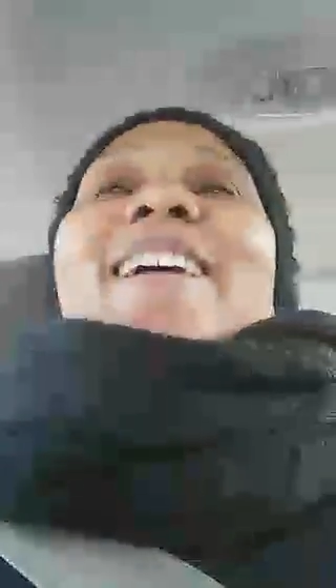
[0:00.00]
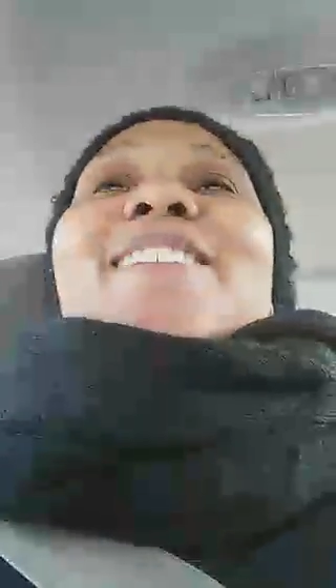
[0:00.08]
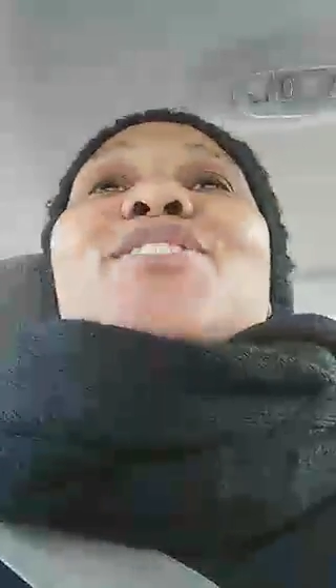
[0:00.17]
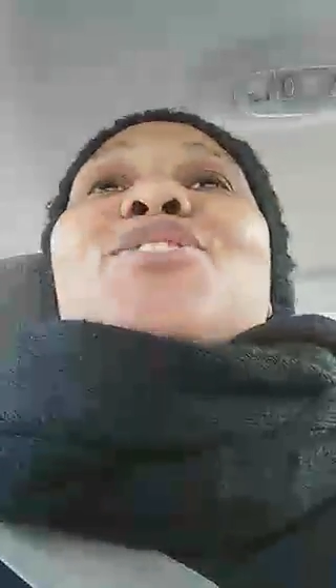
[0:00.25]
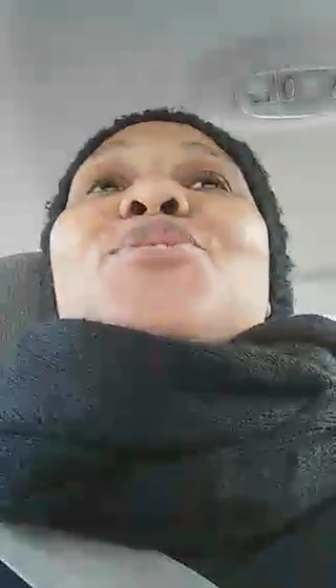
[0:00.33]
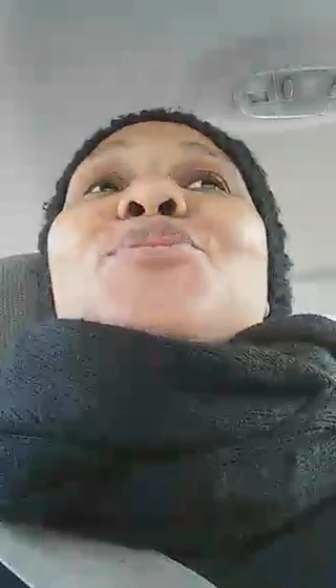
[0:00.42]

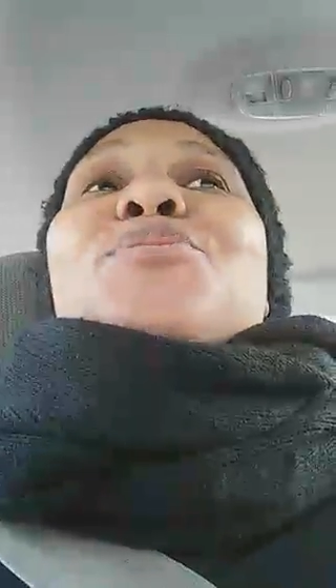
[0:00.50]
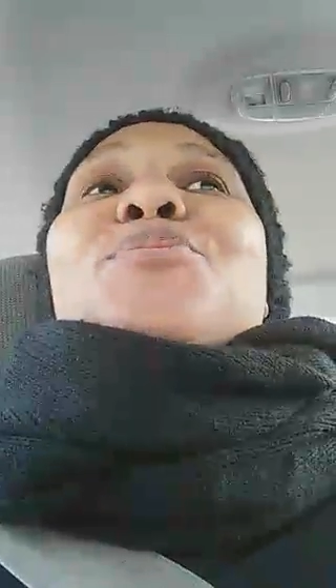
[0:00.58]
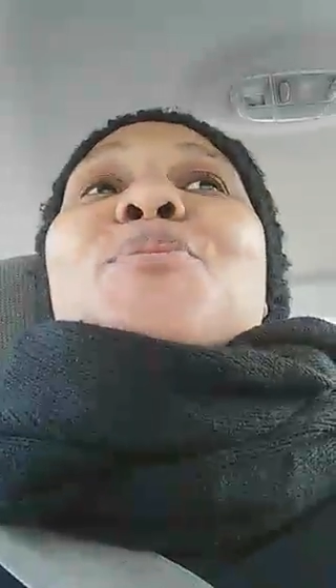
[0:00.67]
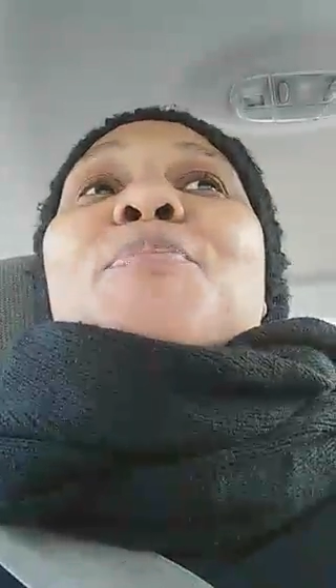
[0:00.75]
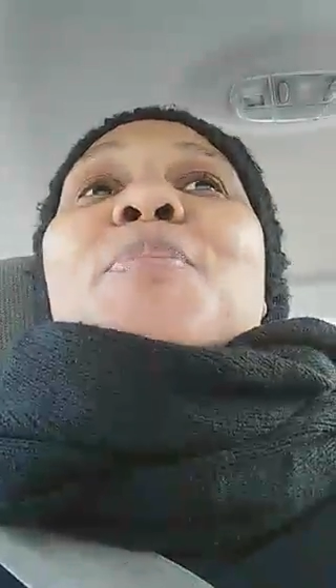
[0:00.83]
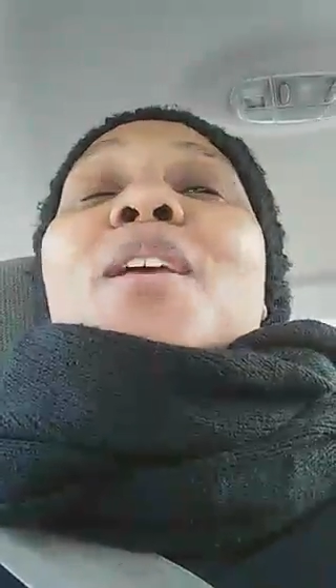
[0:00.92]
As
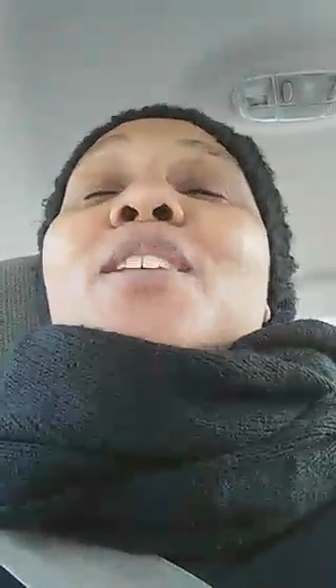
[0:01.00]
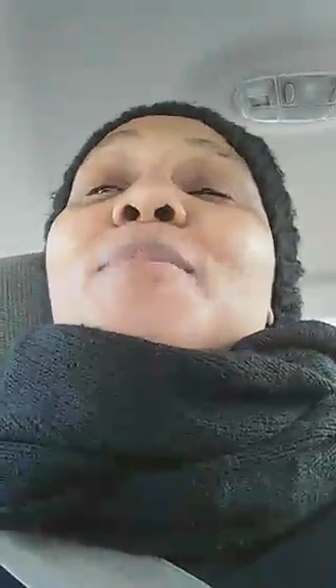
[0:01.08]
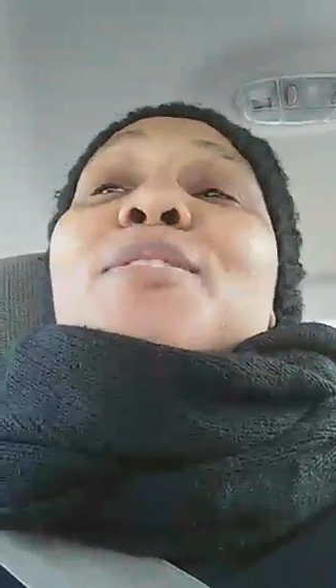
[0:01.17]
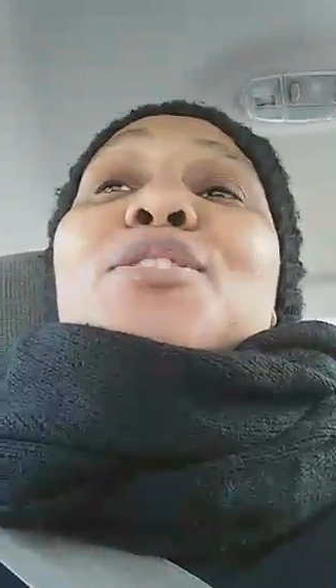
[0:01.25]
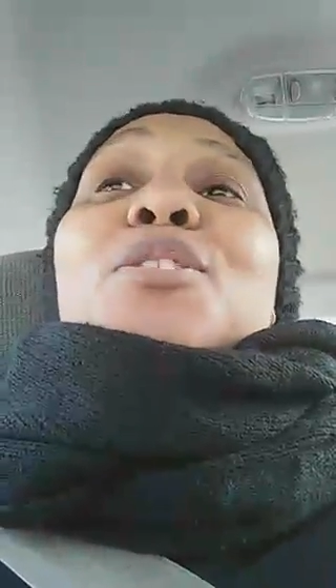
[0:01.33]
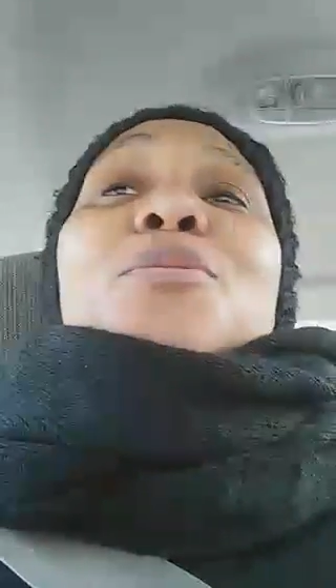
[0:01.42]
you,
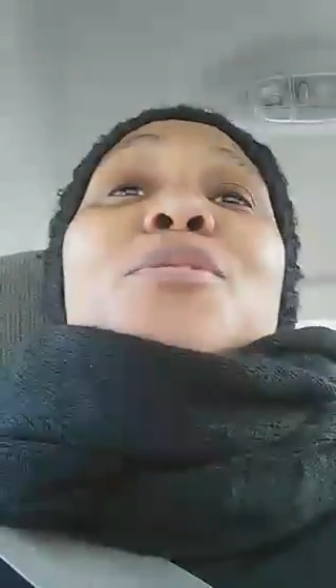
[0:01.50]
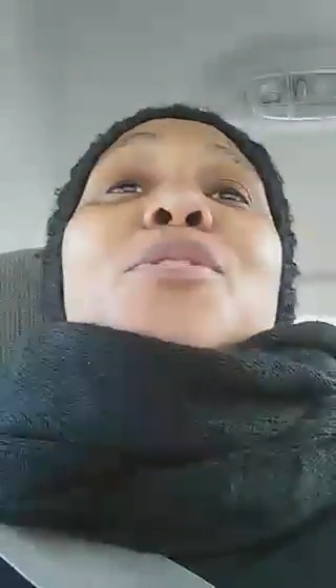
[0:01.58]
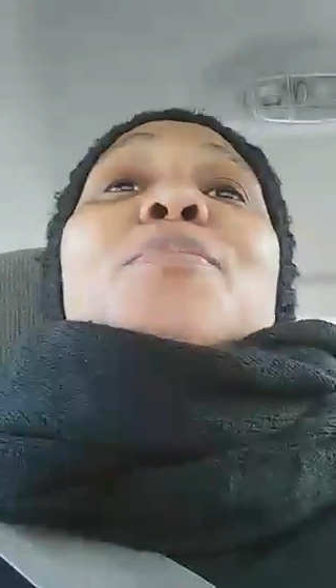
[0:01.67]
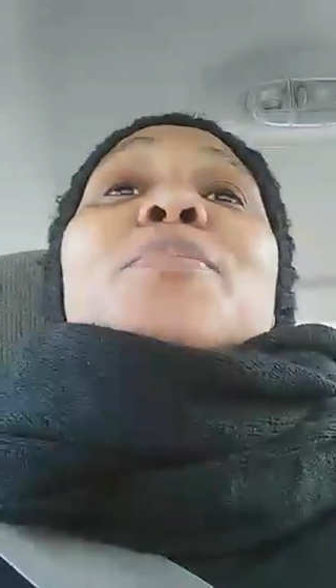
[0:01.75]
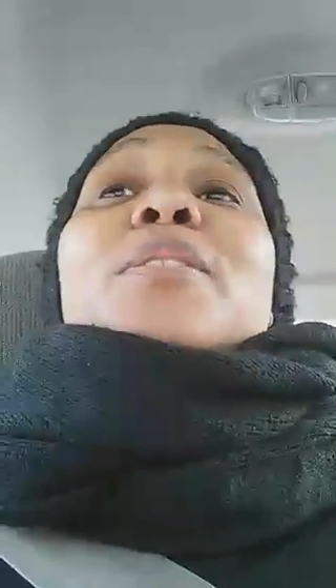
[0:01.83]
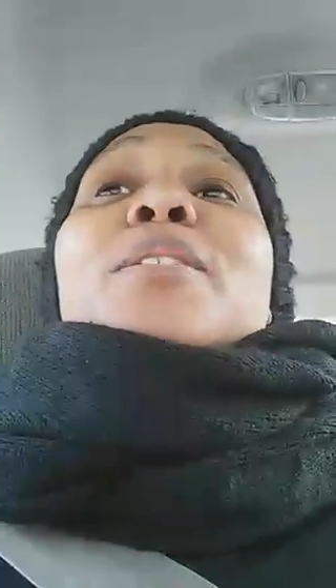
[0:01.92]
especially those
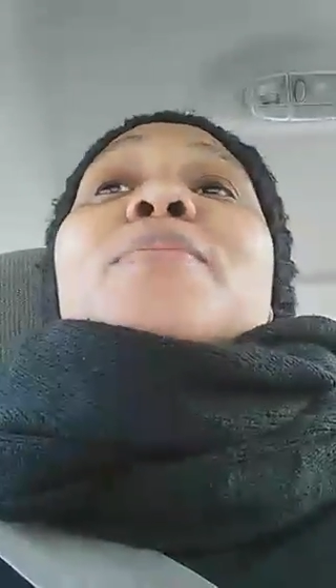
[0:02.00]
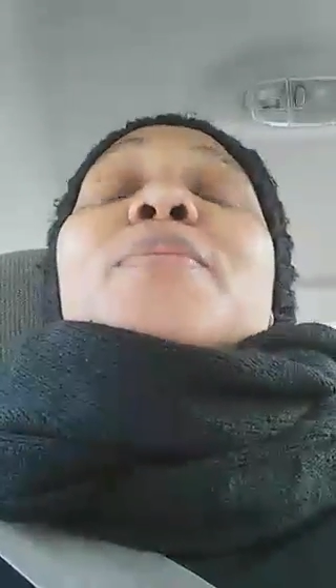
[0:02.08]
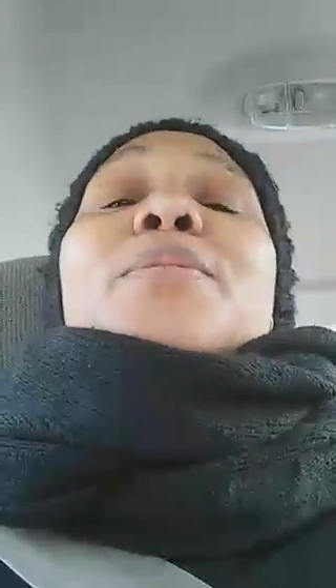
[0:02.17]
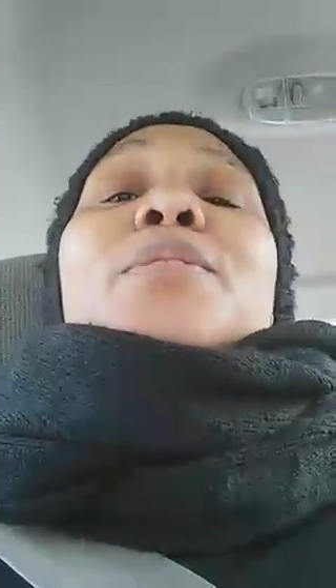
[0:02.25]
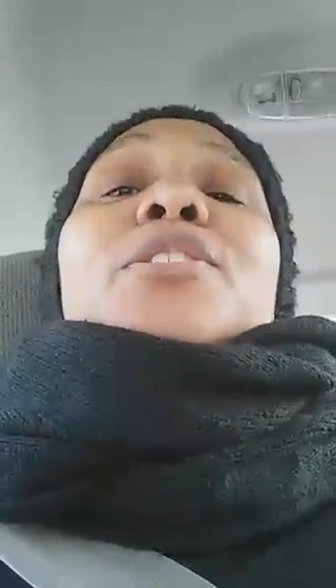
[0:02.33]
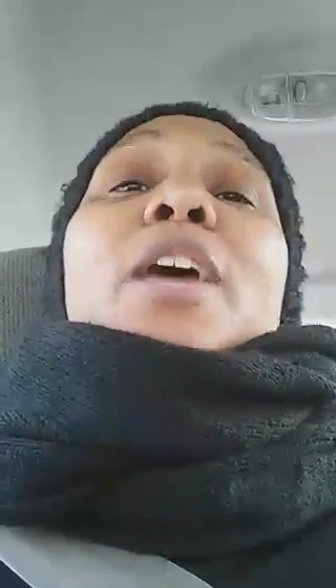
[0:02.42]
that are believers,